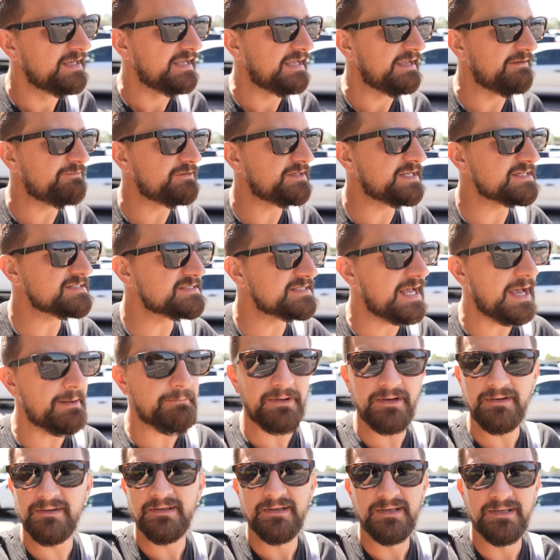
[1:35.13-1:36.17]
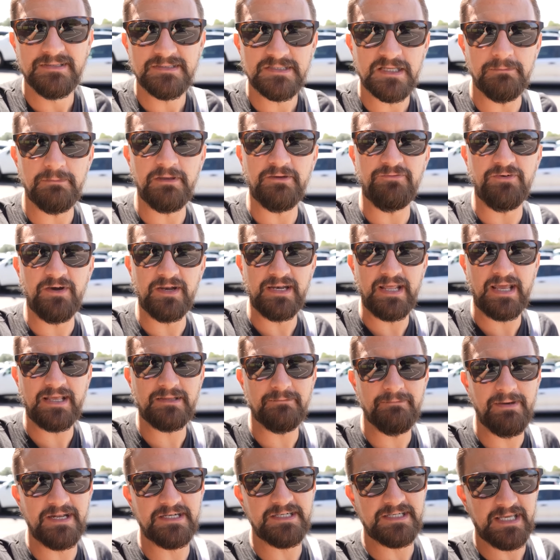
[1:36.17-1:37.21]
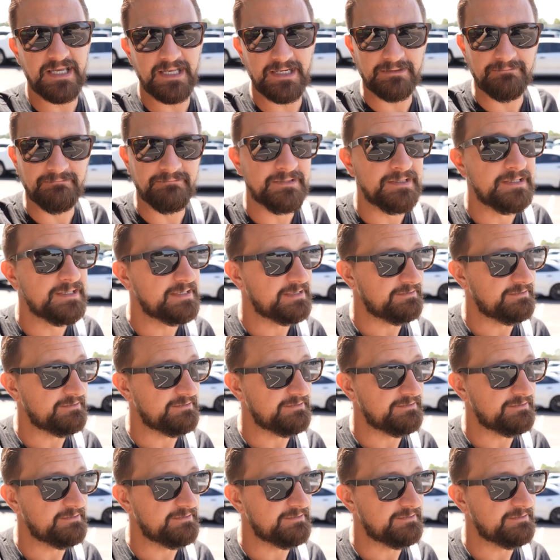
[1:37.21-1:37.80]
If it doesn't happen, it's gonna be a fun day at the Magic Kingdom.